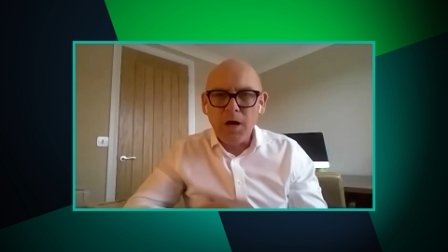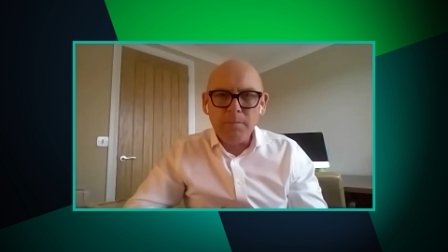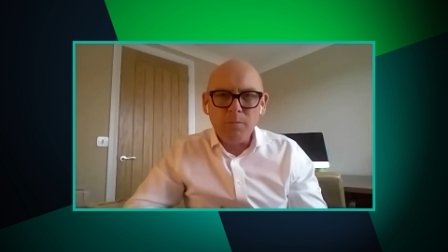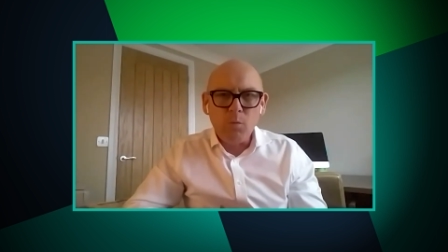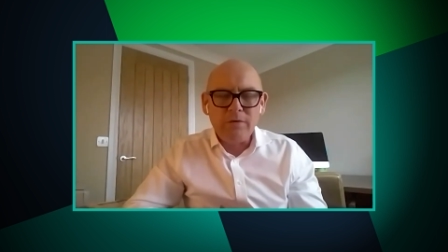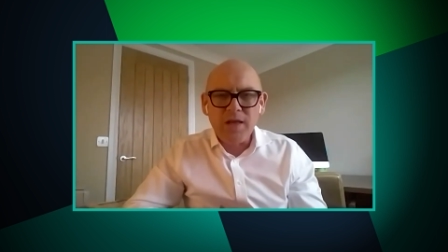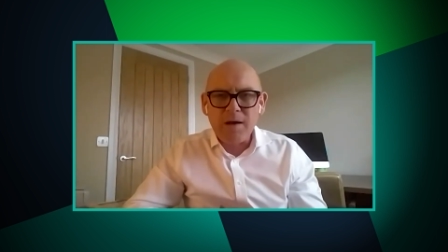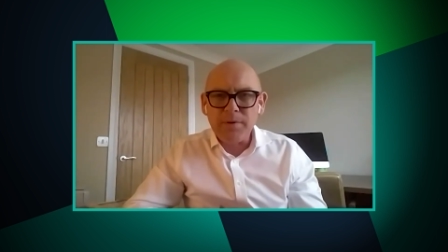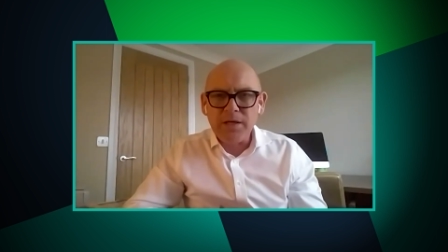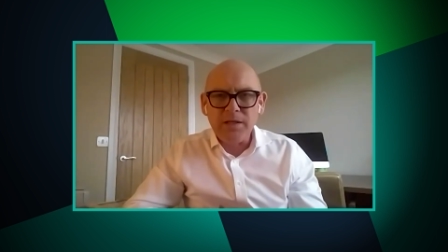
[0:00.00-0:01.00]
Um, whether
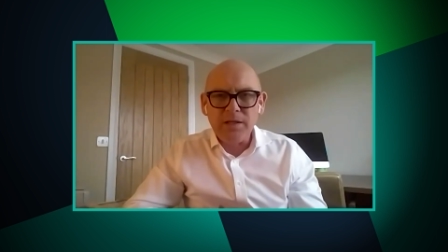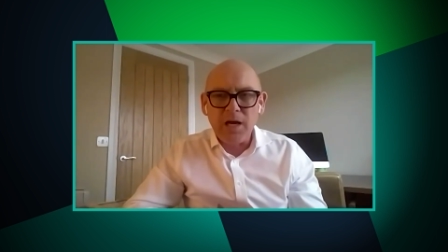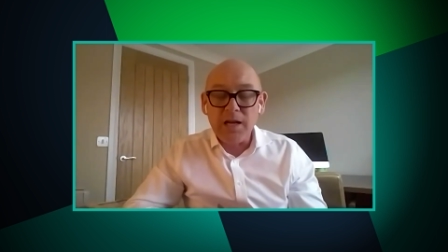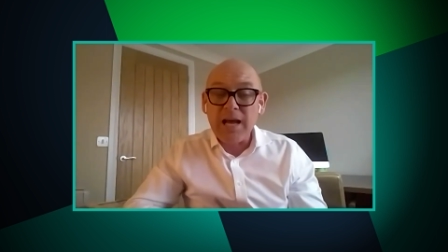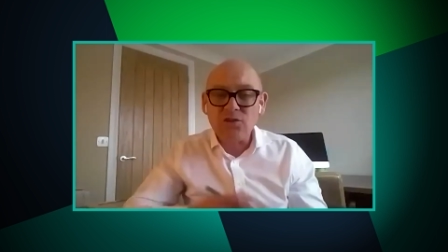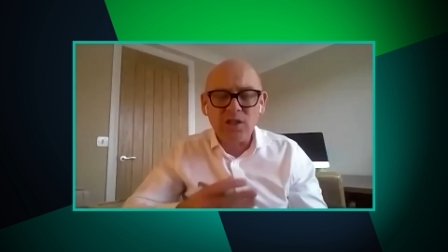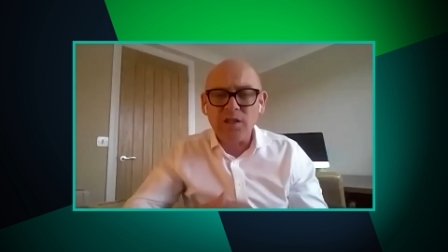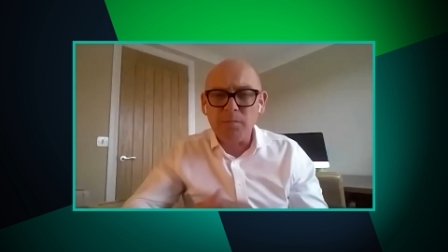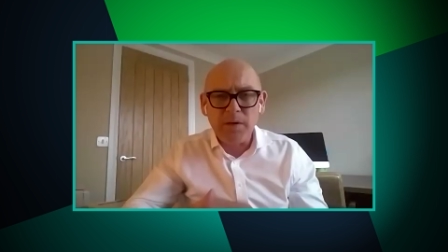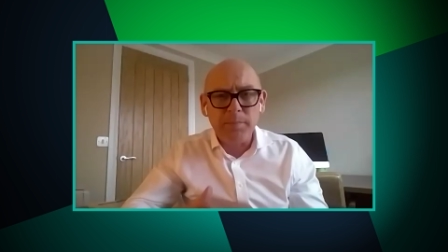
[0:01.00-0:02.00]
that be, and actually
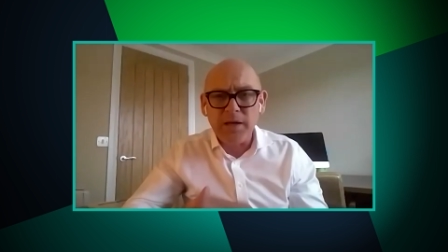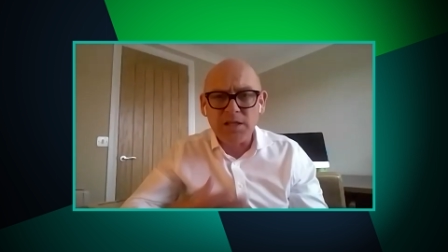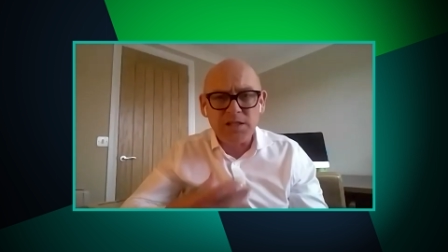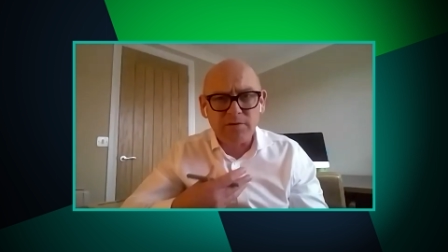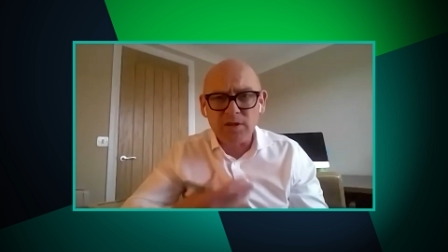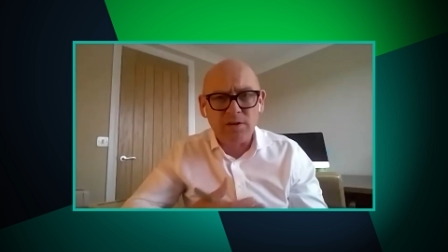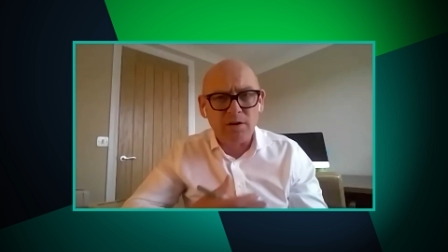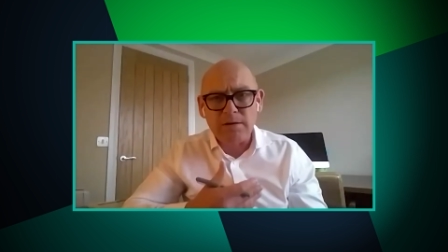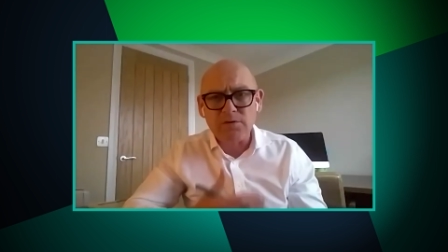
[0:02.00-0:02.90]
the big pillars for us are around